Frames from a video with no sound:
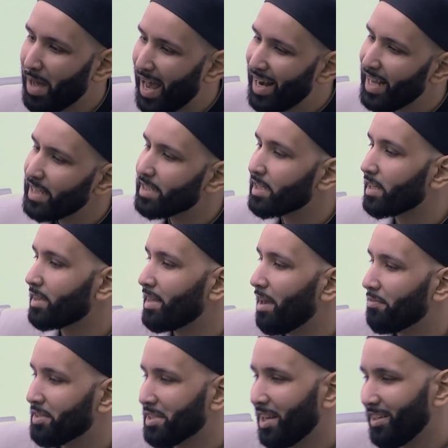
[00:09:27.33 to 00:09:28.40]
Alaysat
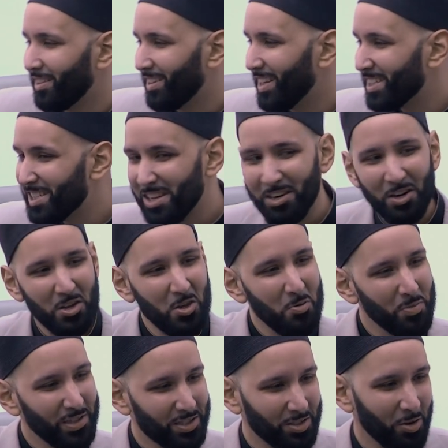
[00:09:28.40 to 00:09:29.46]
nafsan? Isn't it a
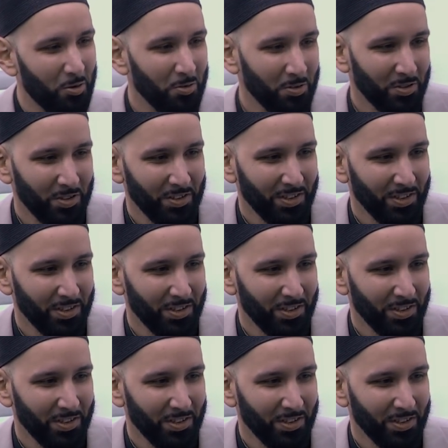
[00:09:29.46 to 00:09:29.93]
human soul?